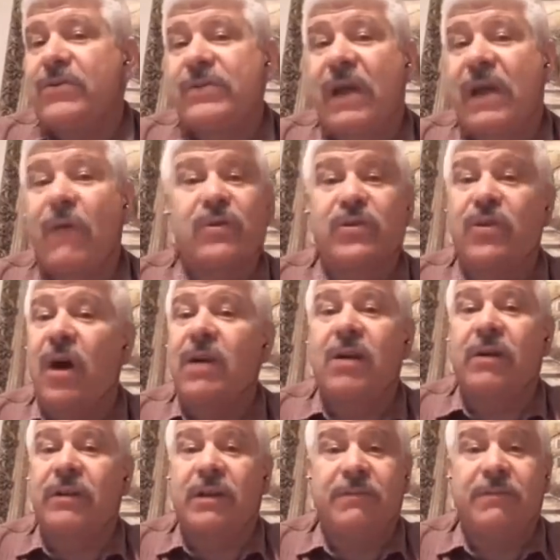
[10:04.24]
I was not
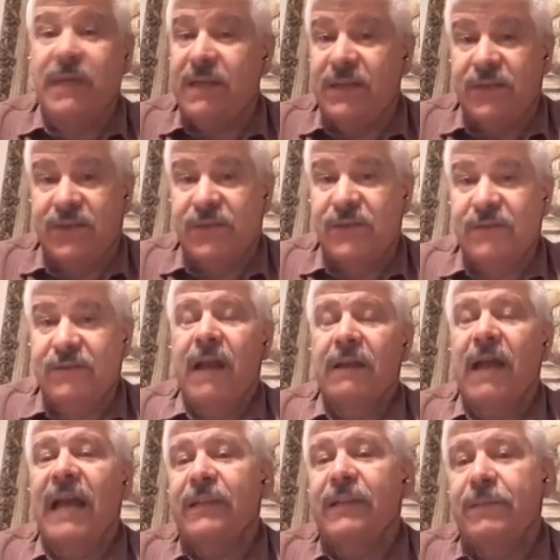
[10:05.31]
on committees.
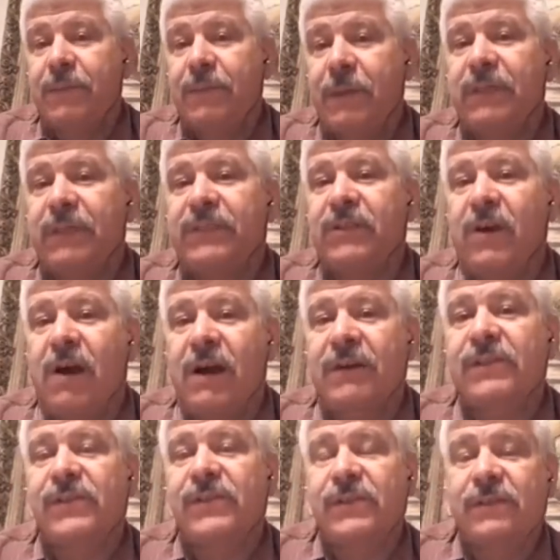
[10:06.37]
I liked public
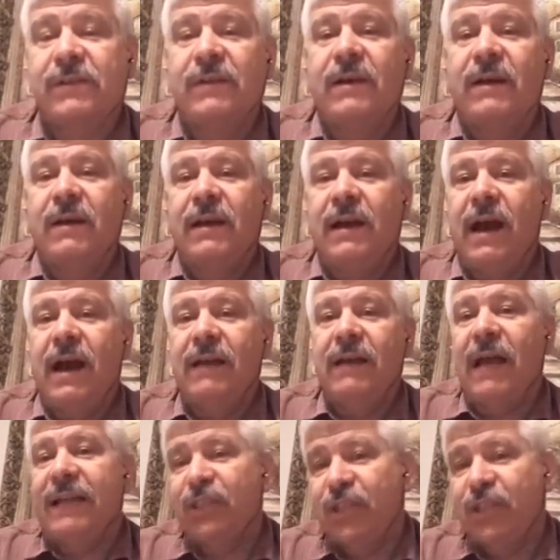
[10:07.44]
talks. I
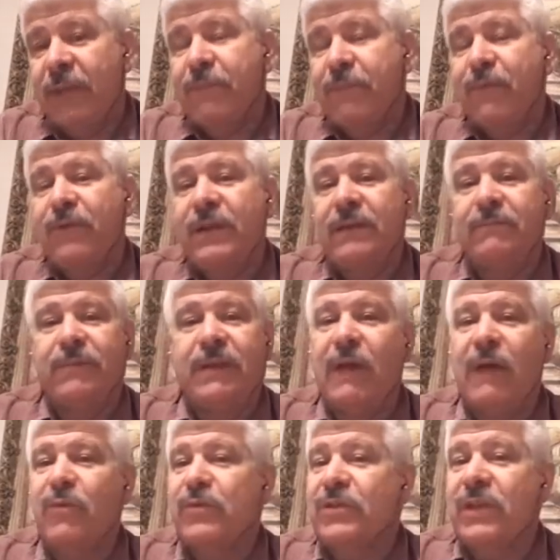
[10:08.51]
liked shepherding, but I
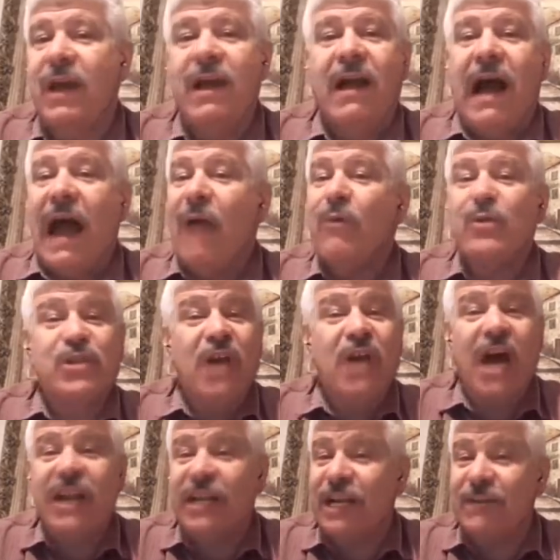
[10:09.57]
was
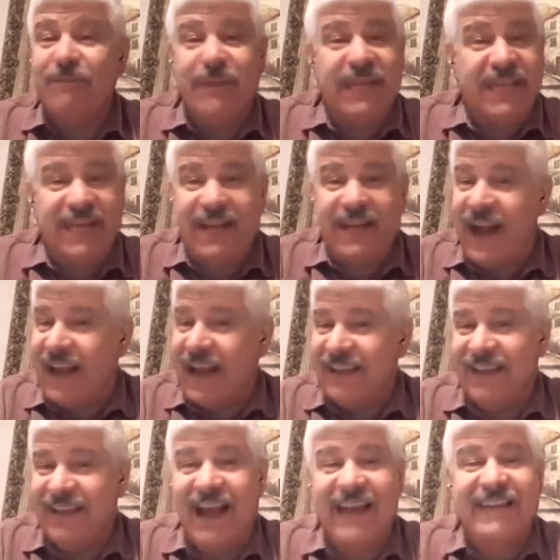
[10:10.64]
not a committee guy.
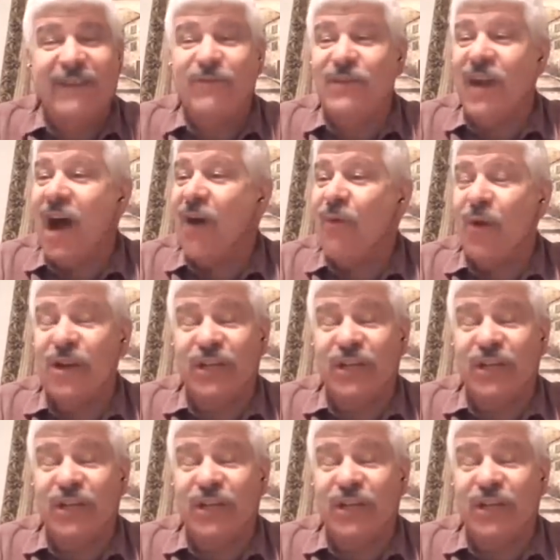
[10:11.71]
I do not want to